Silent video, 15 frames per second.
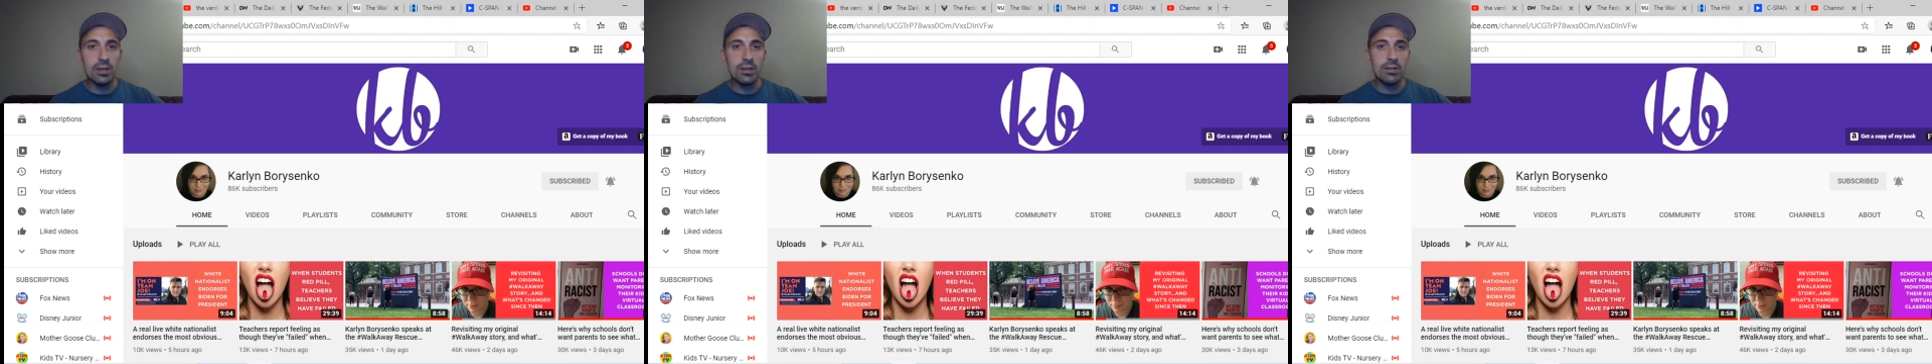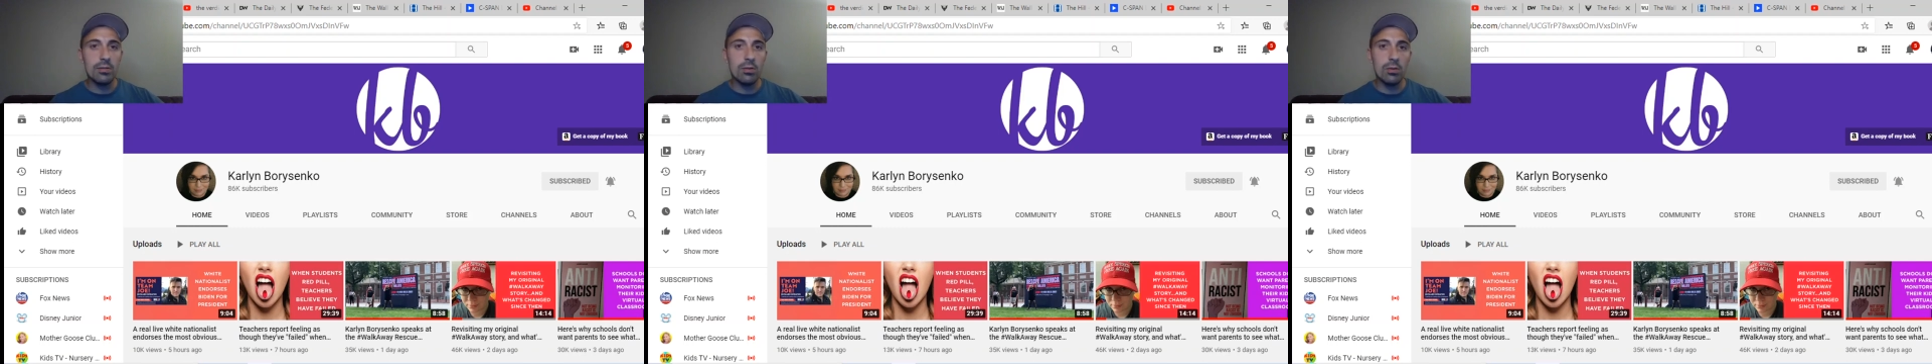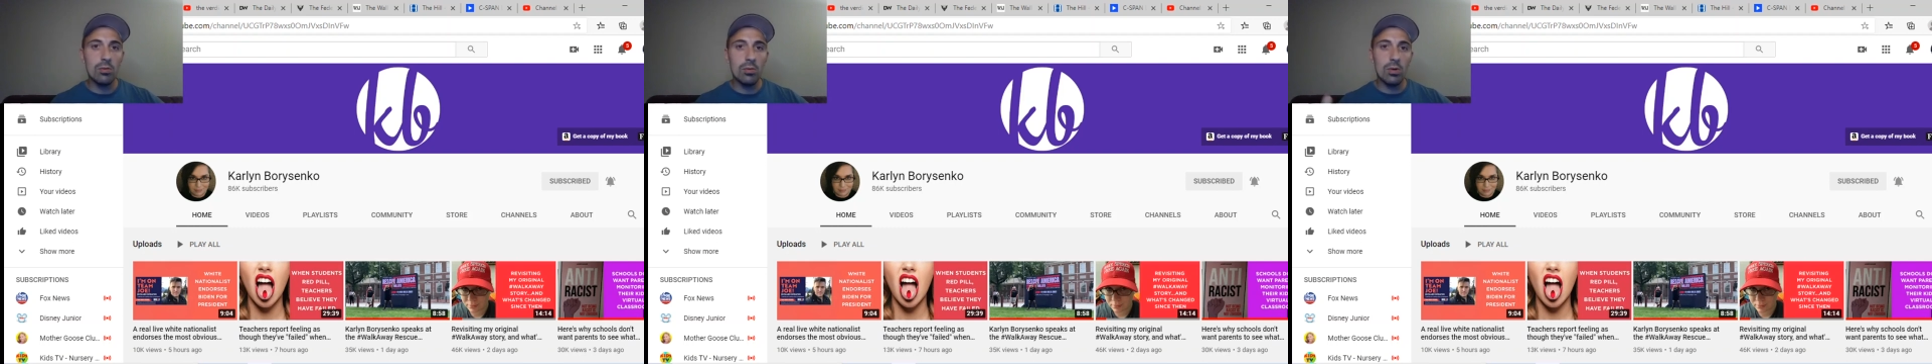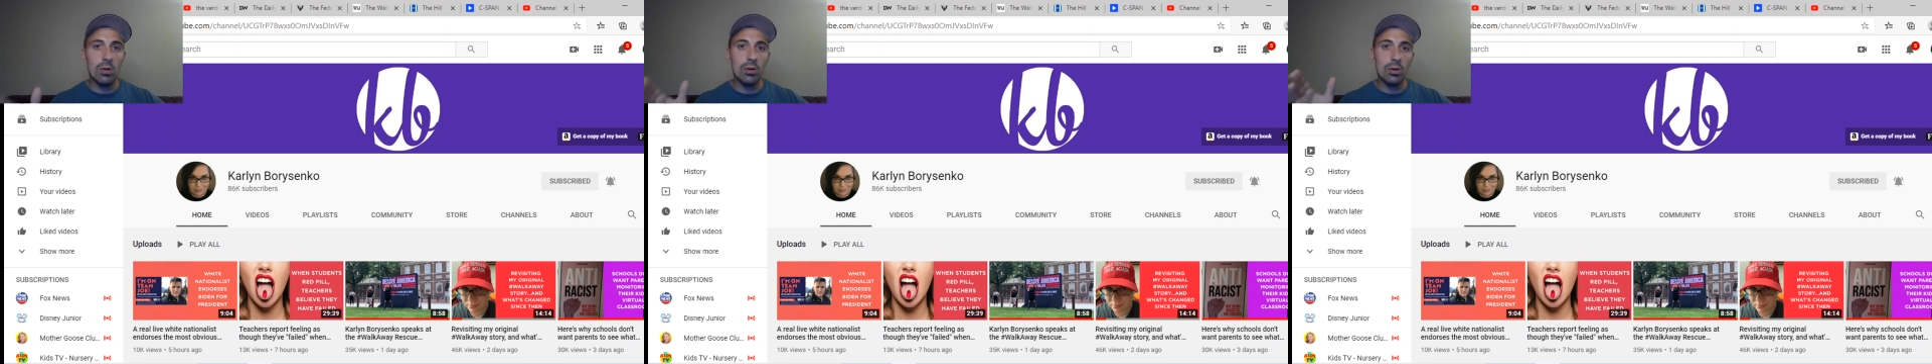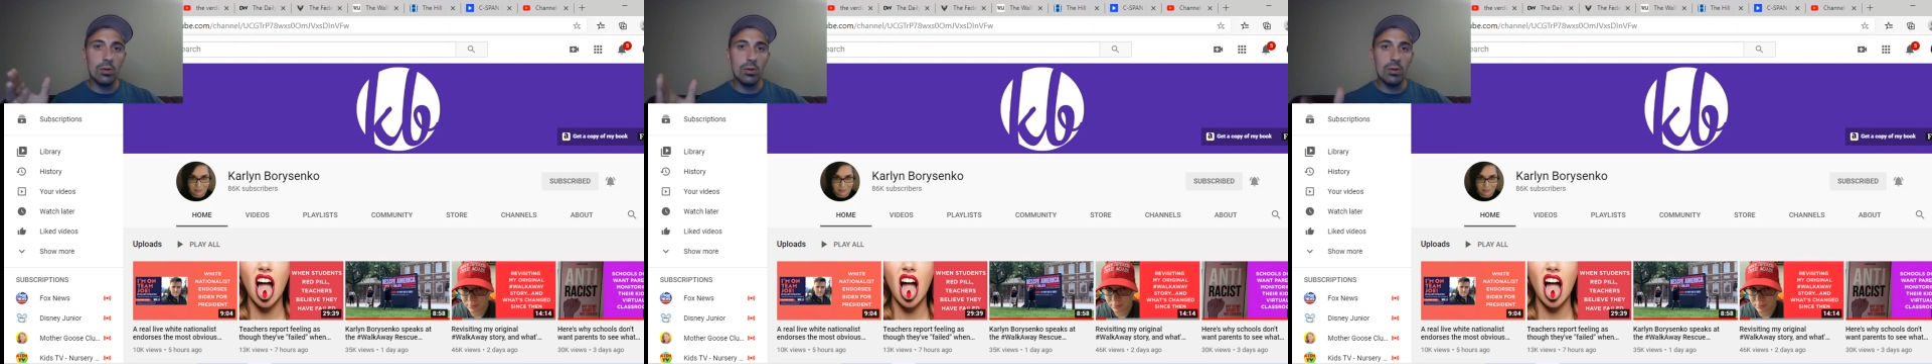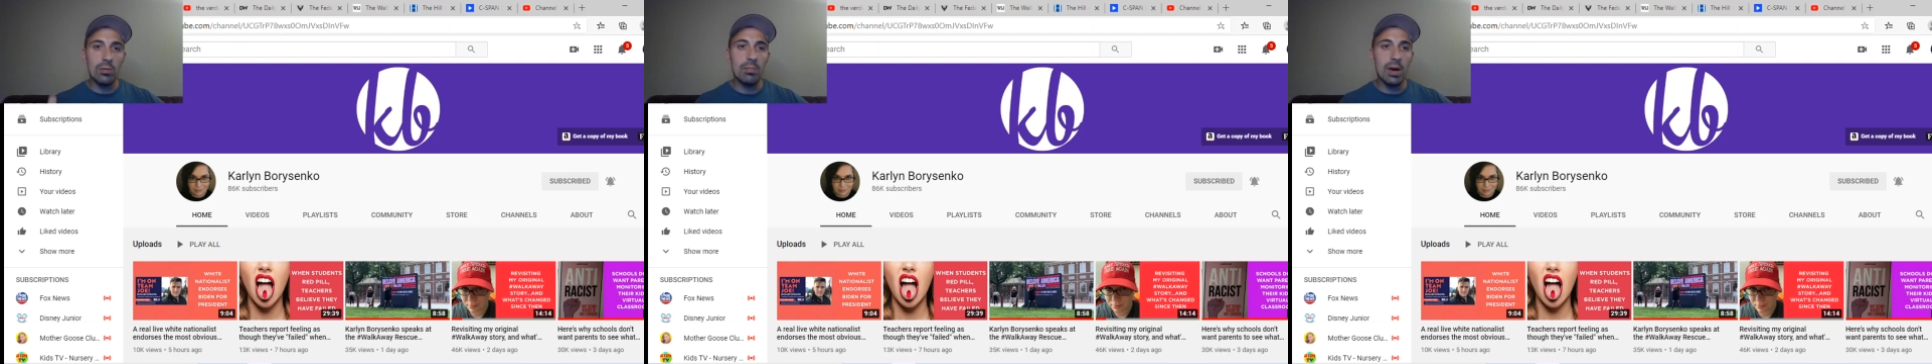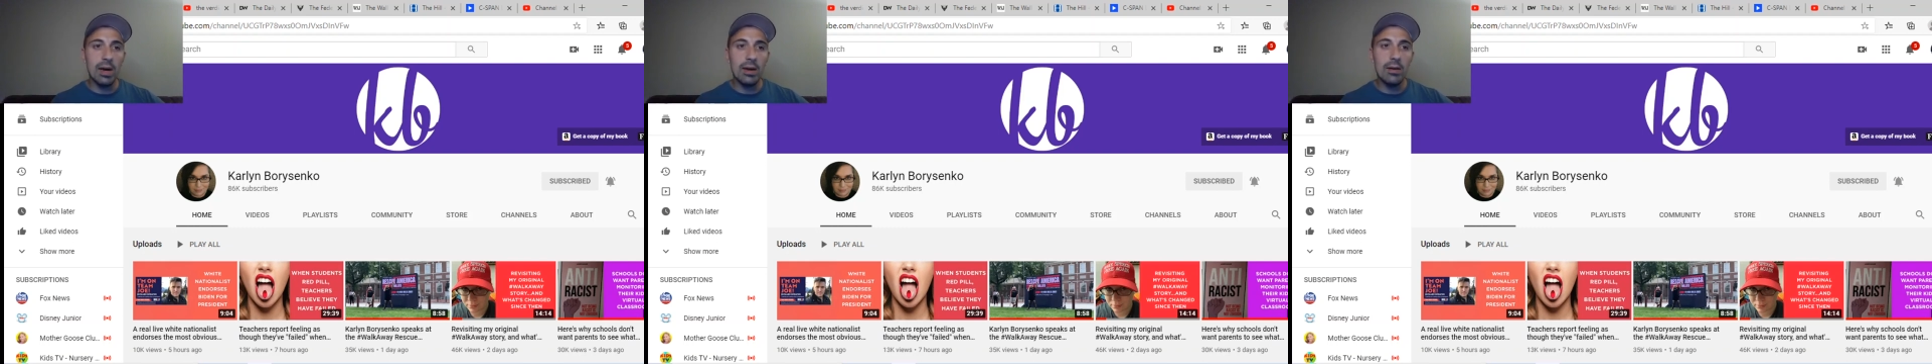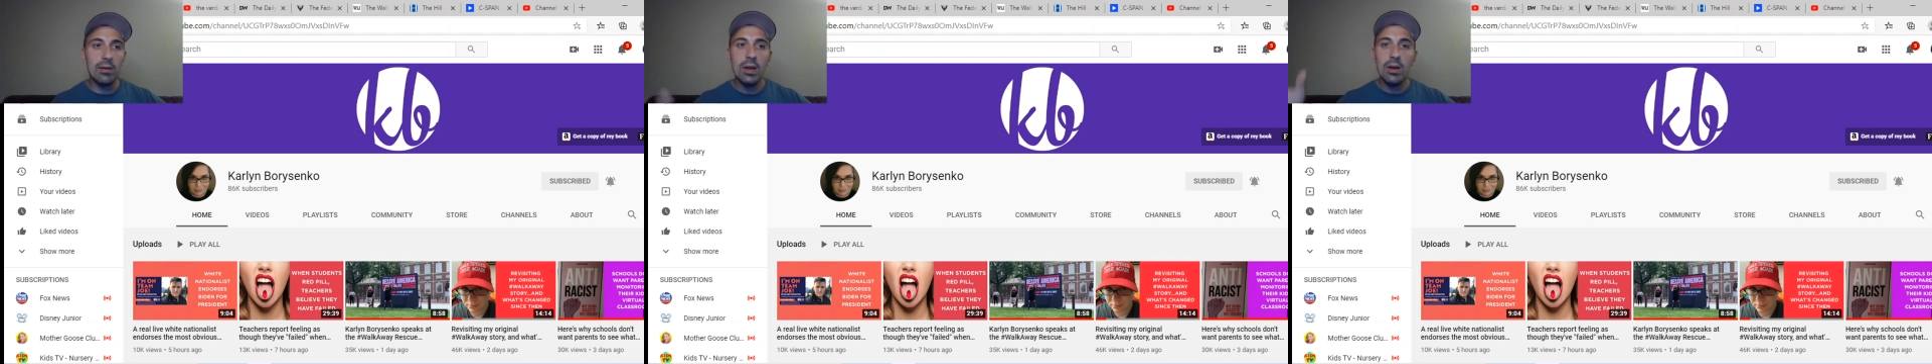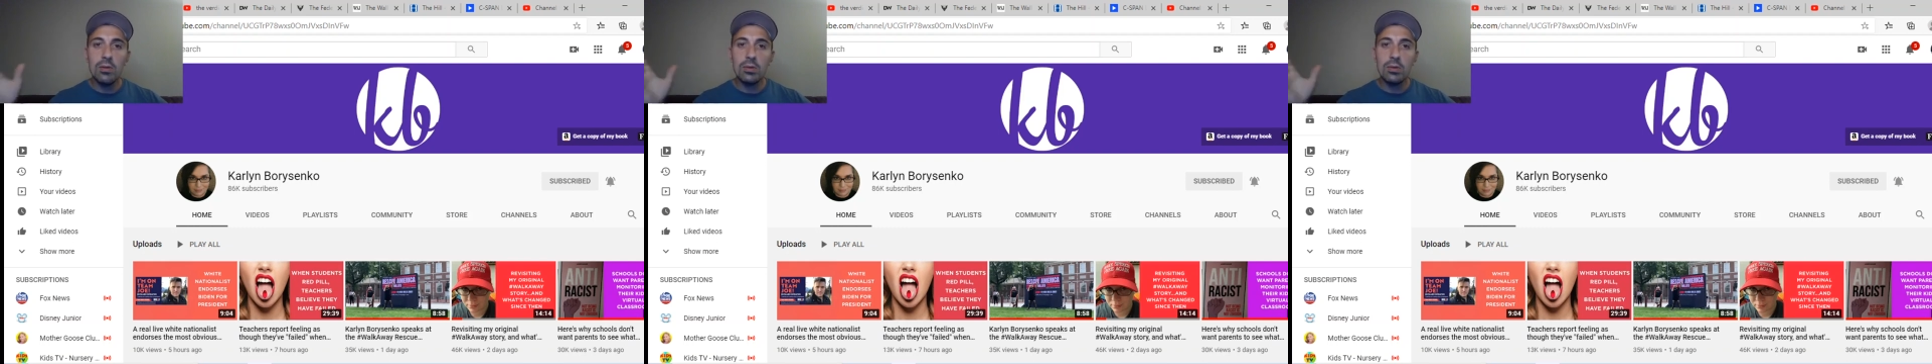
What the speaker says: into her own bio.